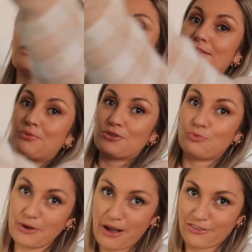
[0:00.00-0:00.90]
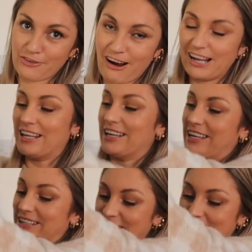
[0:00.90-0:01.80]
ones, which will have the right link
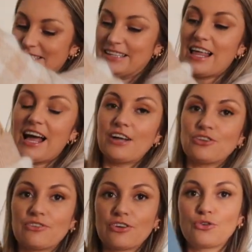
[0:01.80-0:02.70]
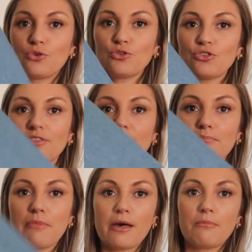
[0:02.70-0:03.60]
in, are just a gorgeous
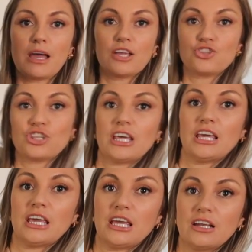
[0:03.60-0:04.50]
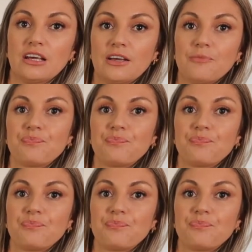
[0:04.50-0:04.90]
mum jean,